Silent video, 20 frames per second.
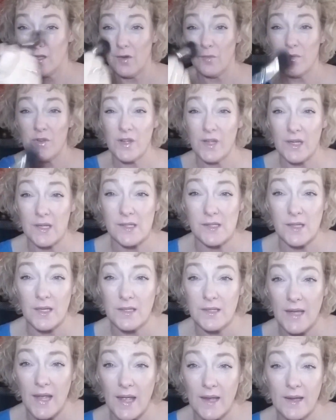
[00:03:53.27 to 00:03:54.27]
when you get a
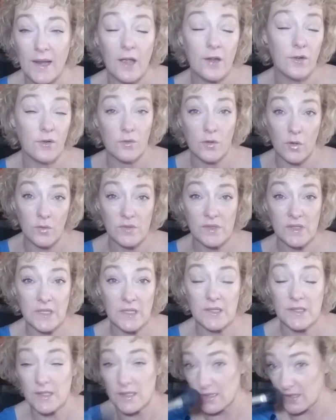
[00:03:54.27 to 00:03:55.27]
suntan, how your nose
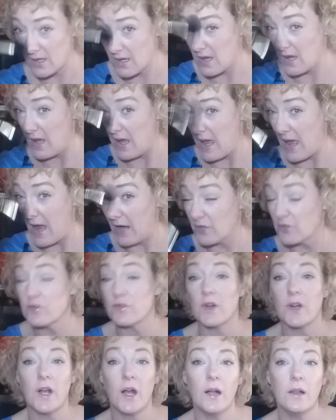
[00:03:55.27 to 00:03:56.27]
gets
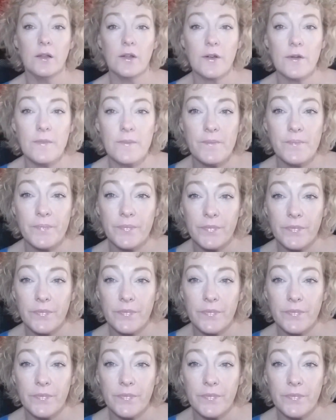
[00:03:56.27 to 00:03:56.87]
extra color.